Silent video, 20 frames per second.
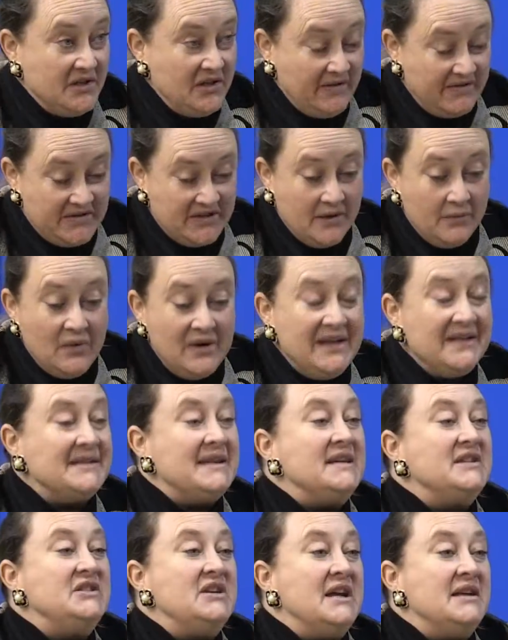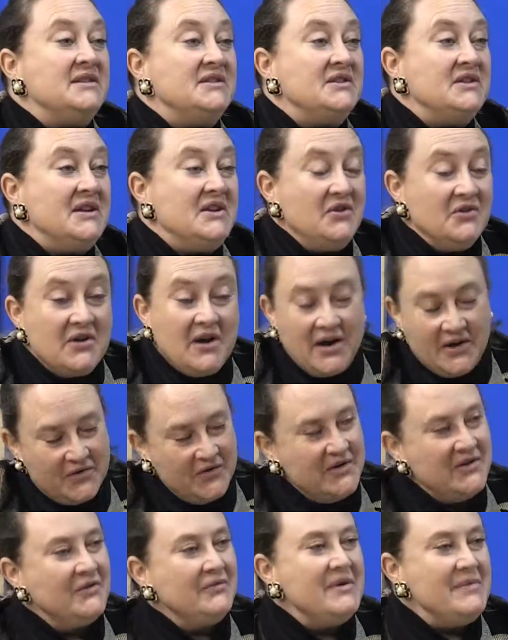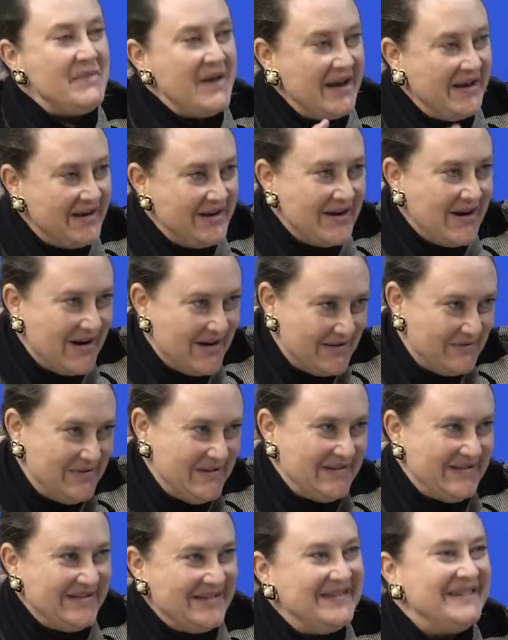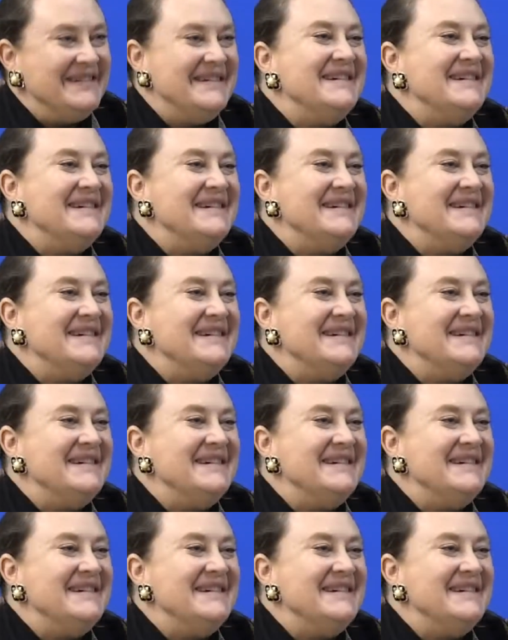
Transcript: If someone is at Jen's, you're not going to remain anonymous.